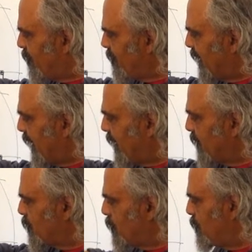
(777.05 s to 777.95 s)
the
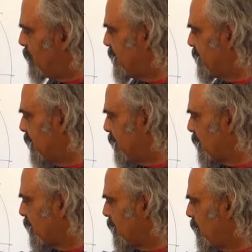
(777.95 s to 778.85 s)
eyes will be stuck.